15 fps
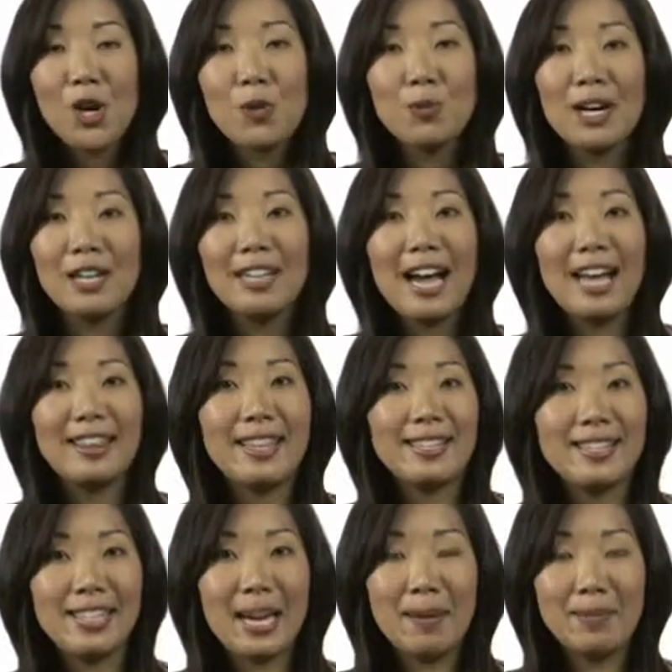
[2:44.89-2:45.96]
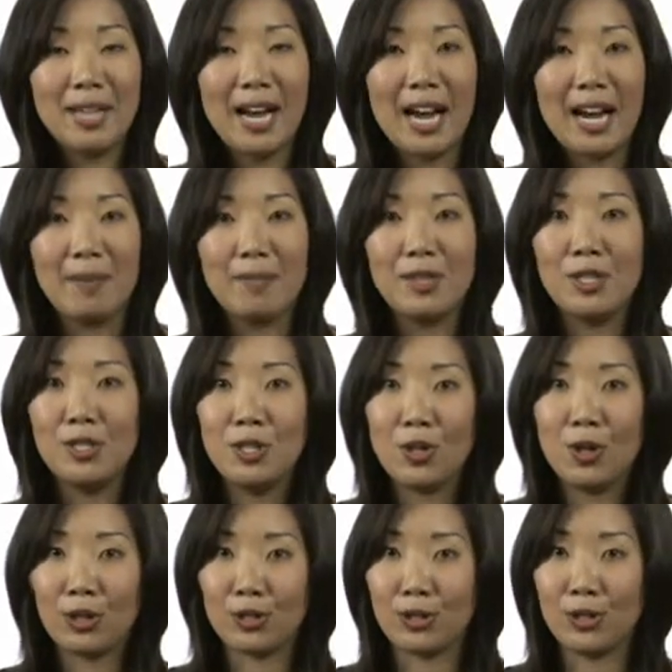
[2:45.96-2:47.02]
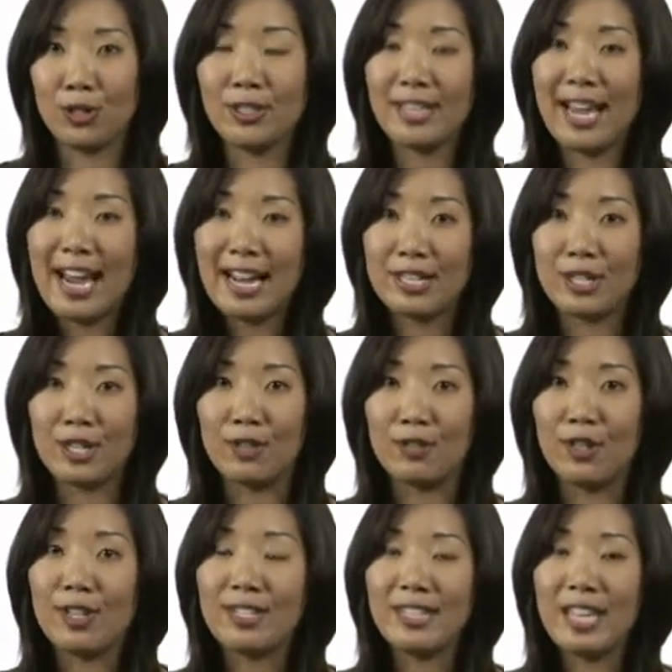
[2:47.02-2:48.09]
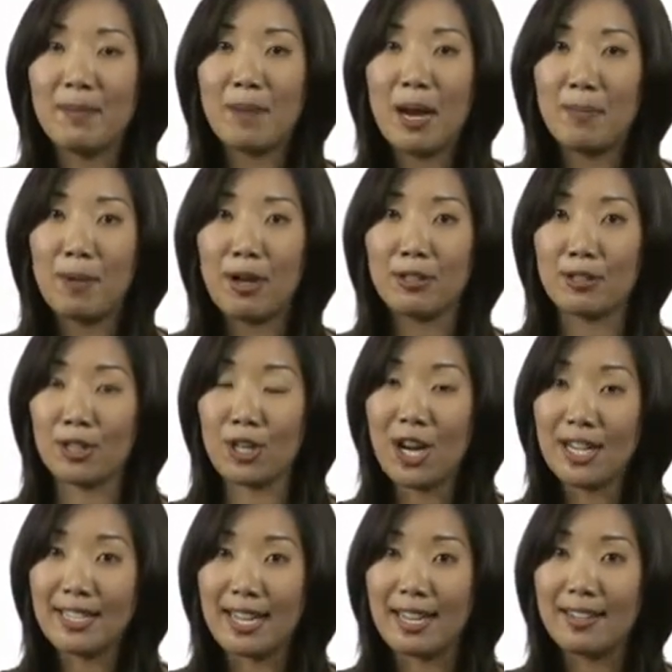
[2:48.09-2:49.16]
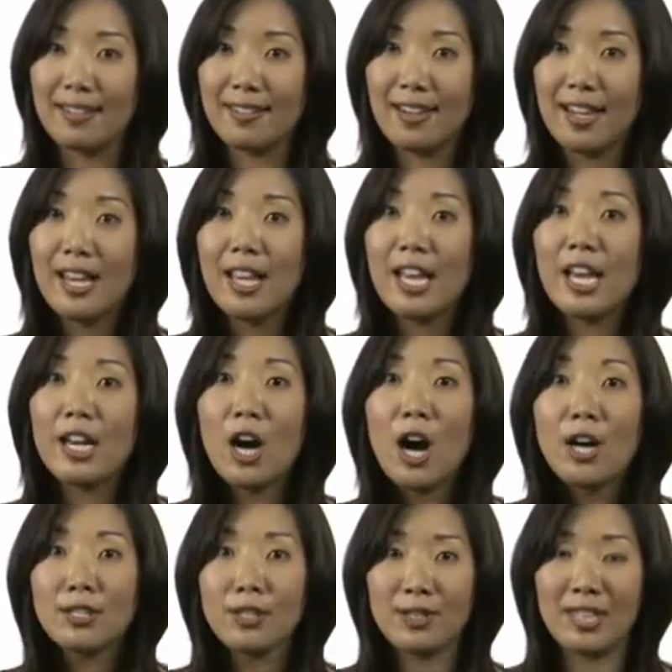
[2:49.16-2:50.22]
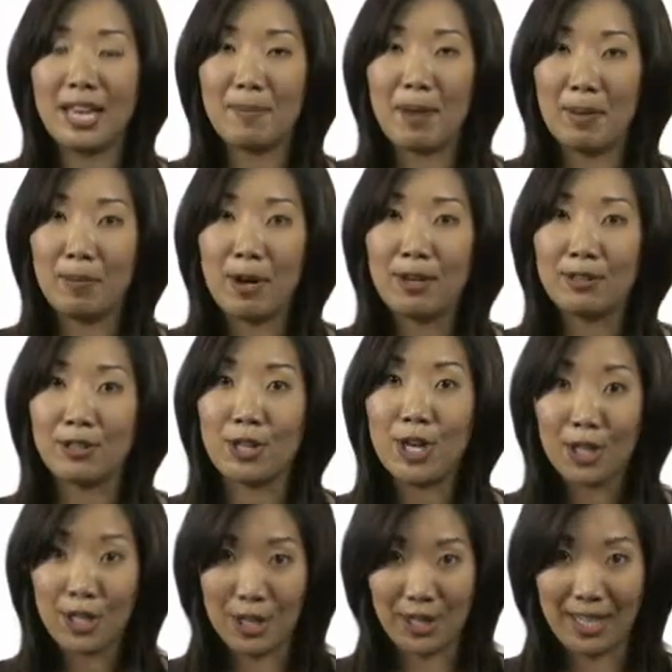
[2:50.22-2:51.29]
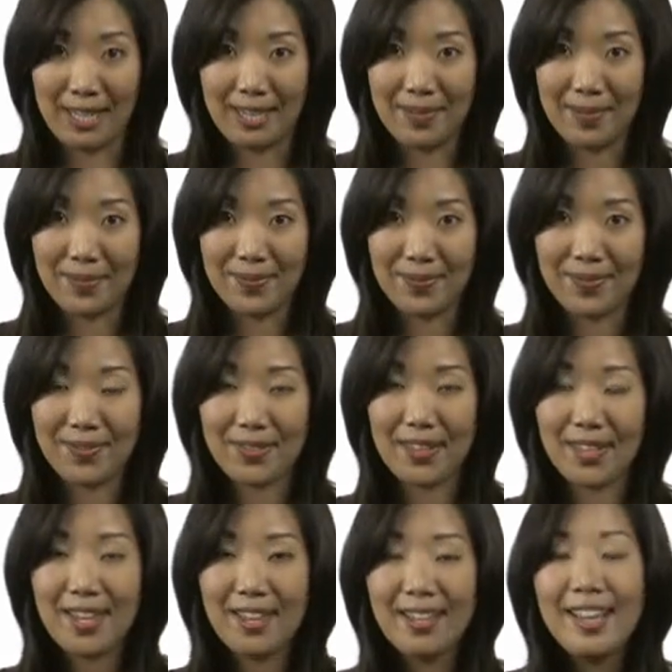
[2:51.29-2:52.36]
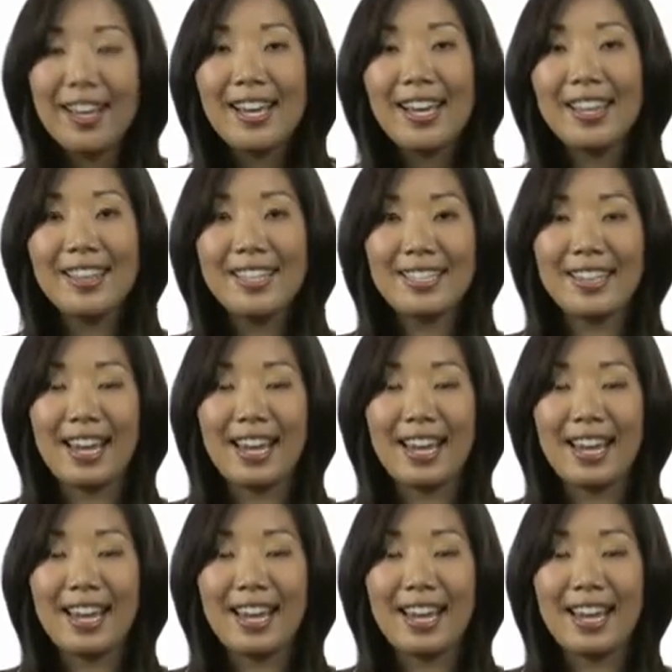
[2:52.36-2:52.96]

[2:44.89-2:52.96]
Well, at the same time the New York Journal's ad server sent my browser content, it also sent my browser a cookie. In this